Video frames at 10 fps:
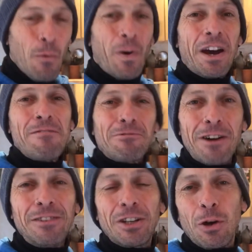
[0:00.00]
when I've
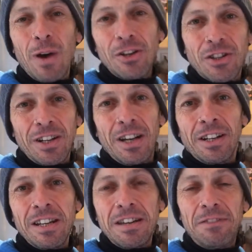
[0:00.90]
read the question
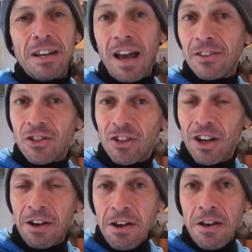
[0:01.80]
and I give the
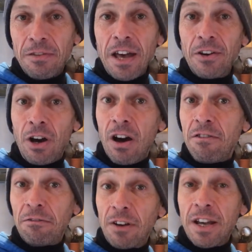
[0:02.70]
answer, then
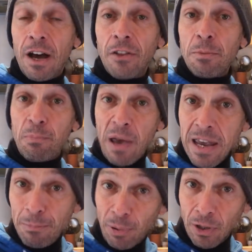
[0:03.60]
hopefully other
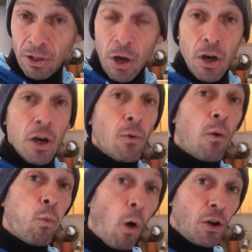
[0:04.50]
people who
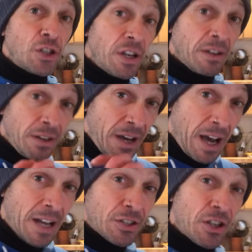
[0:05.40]
are watching
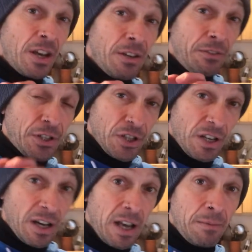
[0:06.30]
at the
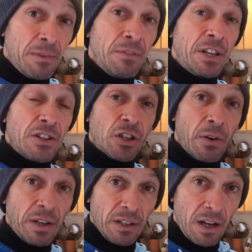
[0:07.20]
time that it's
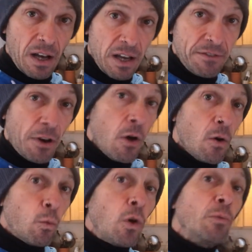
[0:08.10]
going live
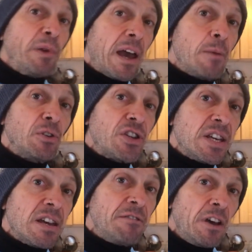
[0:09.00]
will be able to
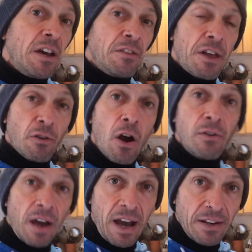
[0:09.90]
give their
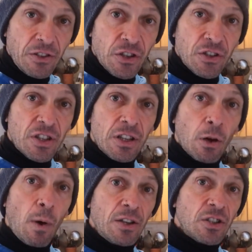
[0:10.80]
own answers to the
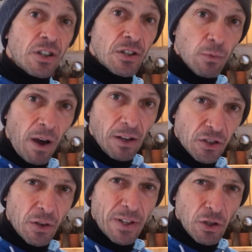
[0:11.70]
question as well.
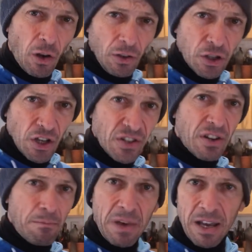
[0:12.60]
So it's not
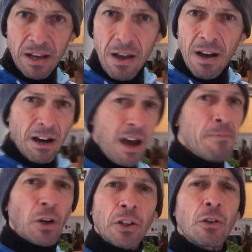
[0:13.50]
just me. I'm
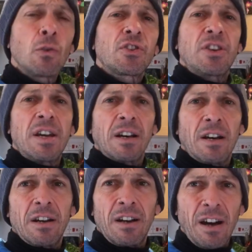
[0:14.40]
not an all-seeing
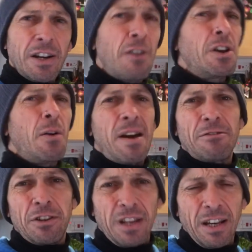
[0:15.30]
eye. I don't know
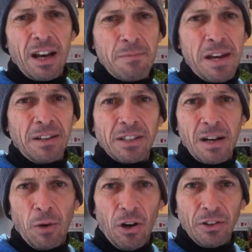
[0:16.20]
everything. I mean,
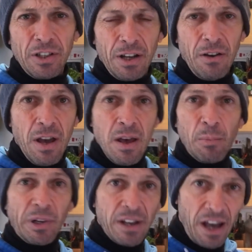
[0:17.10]
come on, you know.
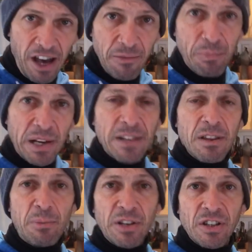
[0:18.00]
But I have been in the
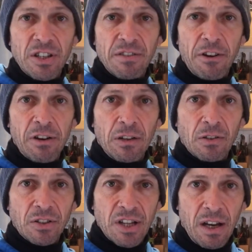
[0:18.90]
business a very
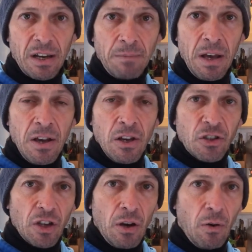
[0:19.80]
long time,
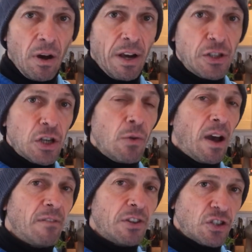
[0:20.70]
so I do
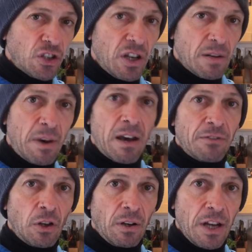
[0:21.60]
have a certain amount of
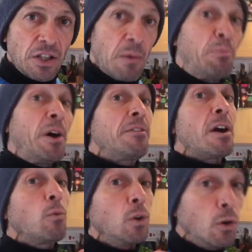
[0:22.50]
knowledge. But
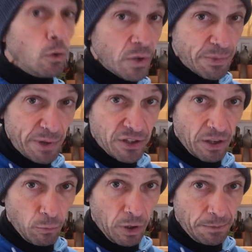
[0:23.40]
there will always be
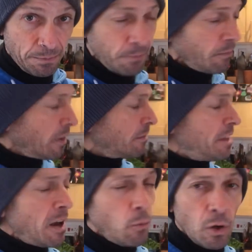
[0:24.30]
someone.
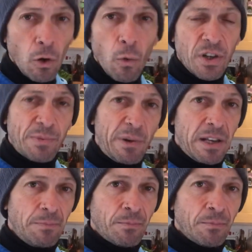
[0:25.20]
There will always be